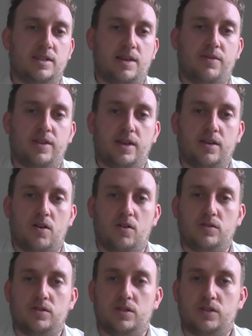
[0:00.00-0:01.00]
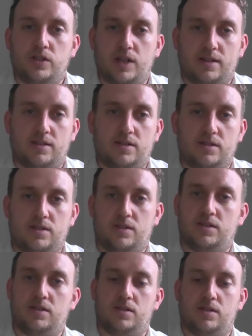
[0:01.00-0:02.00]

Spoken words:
everything on just